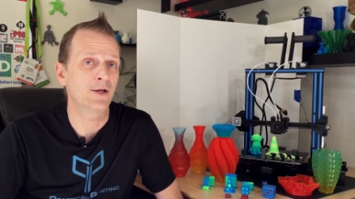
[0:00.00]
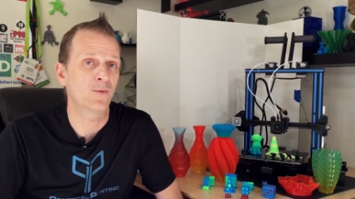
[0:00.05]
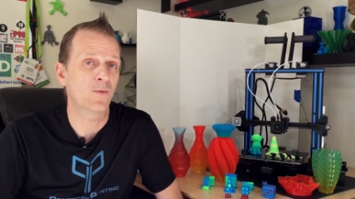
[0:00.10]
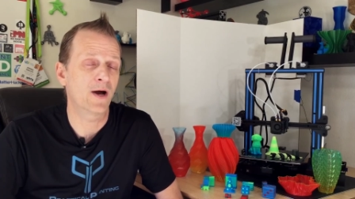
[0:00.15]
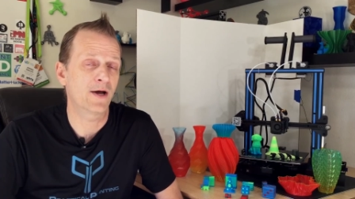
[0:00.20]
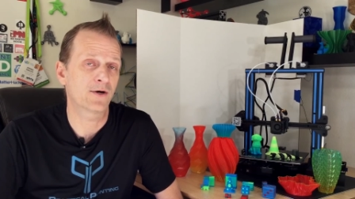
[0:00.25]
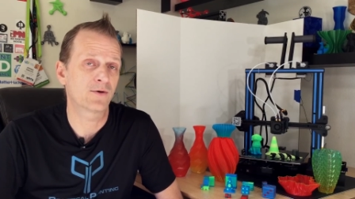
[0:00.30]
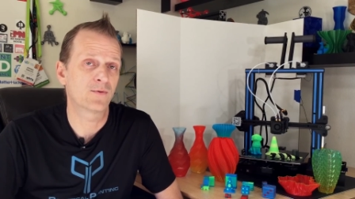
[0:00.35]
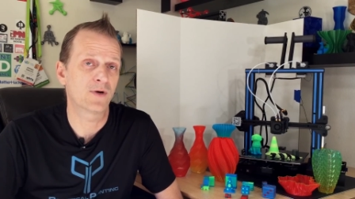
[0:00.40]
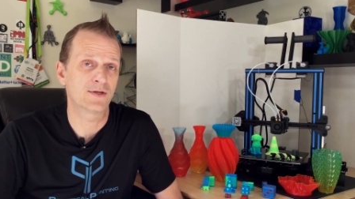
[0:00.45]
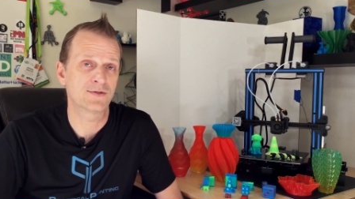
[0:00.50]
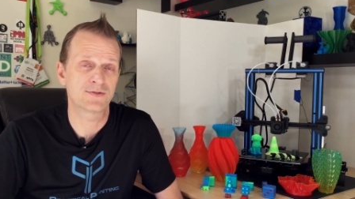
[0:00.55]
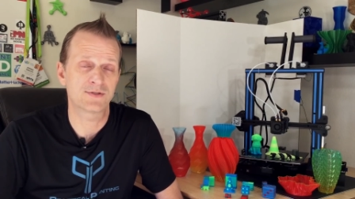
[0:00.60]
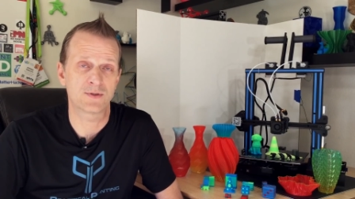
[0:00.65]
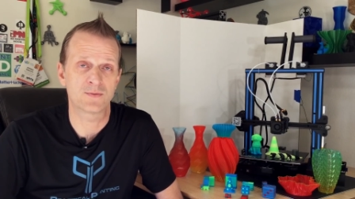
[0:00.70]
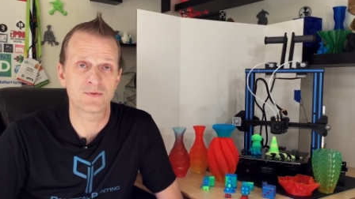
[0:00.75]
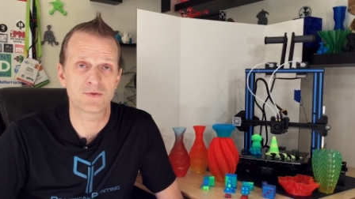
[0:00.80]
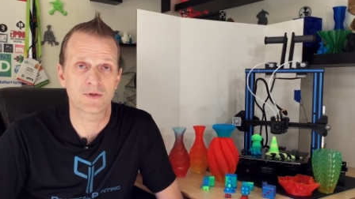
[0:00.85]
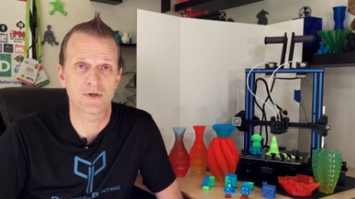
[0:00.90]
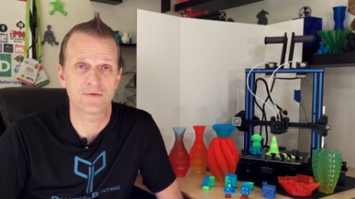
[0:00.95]
and you want to run
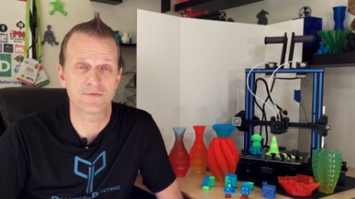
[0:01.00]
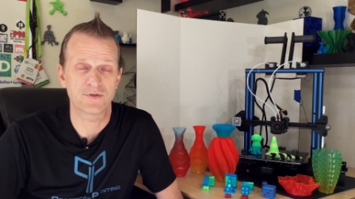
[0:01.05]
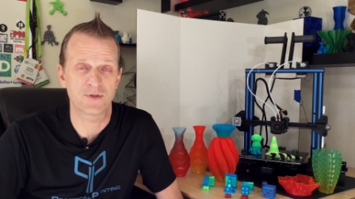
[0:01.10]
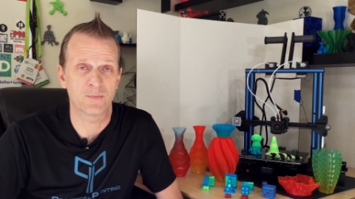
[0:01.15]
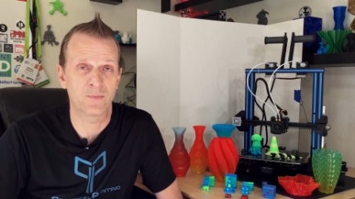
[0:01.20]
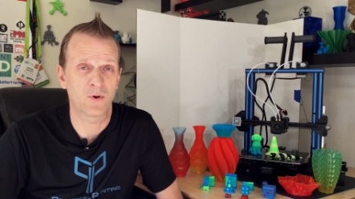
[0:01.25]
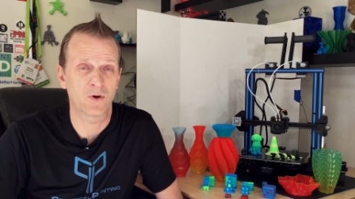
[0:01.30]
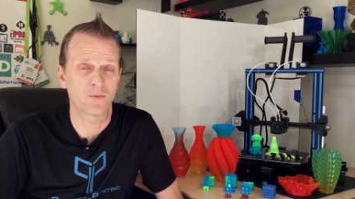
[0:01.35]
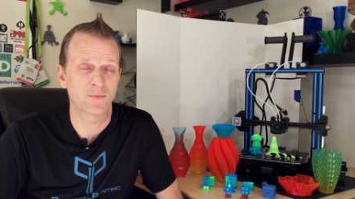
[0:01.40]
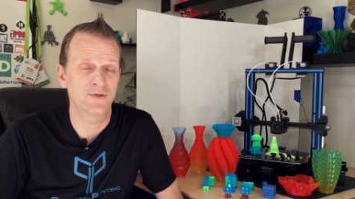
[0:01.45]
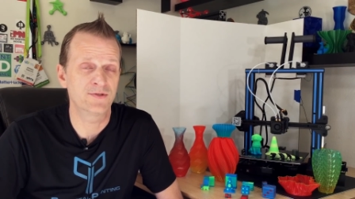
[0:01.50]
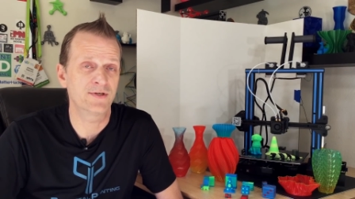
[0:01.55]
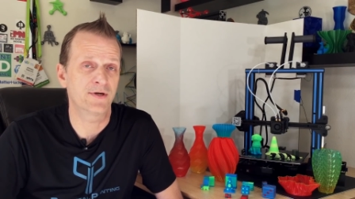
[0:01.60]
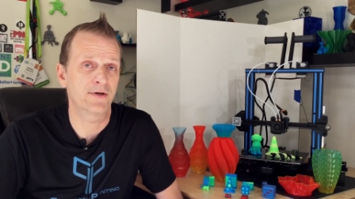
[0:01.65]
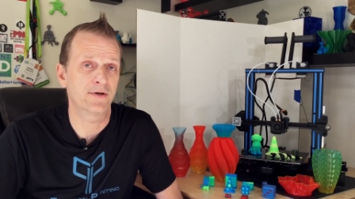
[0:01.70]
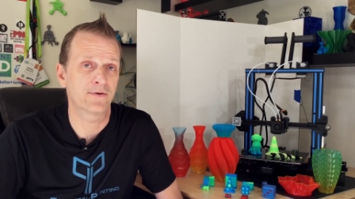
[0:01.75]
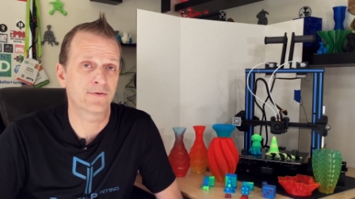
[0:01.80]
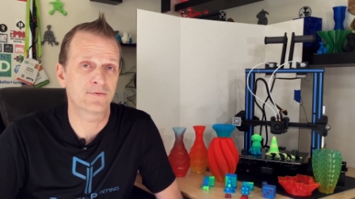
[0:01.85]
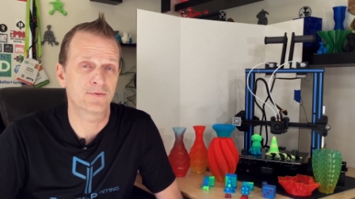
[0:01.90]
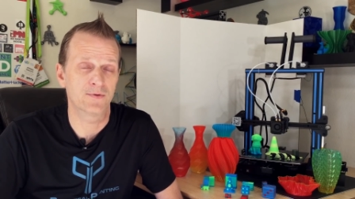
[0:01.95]
some sort of support
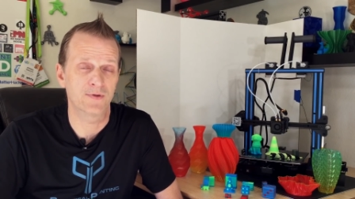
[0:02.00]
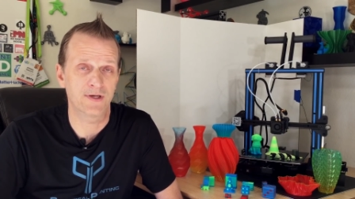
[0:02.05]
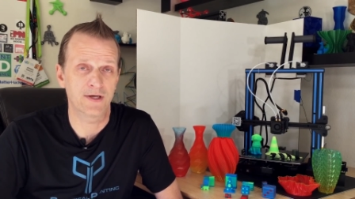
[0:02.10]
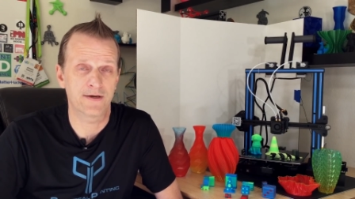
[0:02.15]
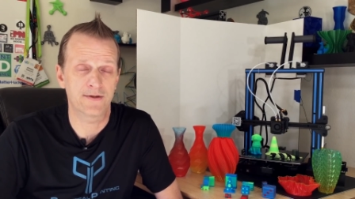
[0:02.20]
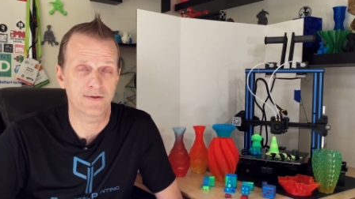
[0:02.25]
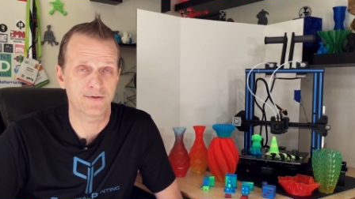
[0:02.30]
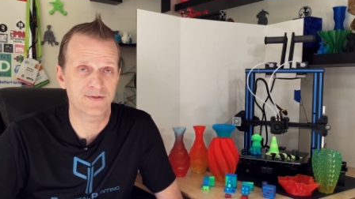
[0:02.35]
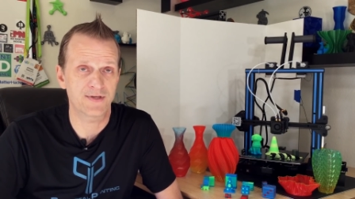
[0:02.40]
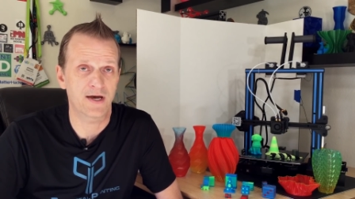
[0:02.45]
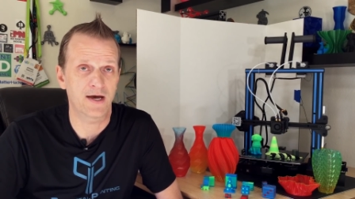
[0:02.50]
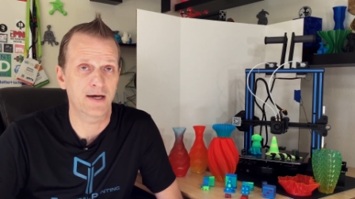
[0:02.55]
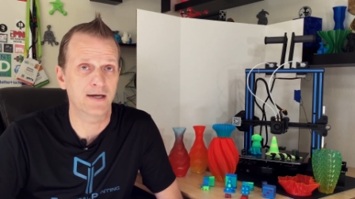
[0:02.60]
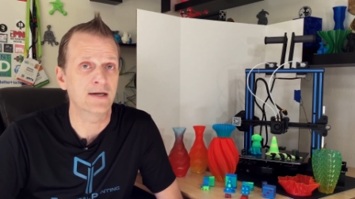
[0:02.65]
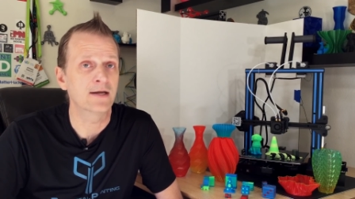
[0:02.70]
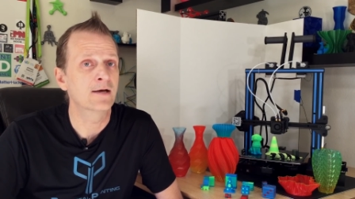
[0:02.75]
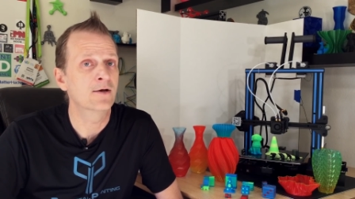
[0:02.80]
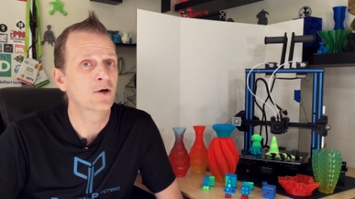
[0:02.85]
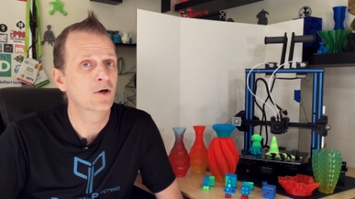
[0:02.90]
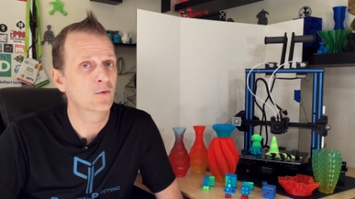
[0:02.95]
material through the other side,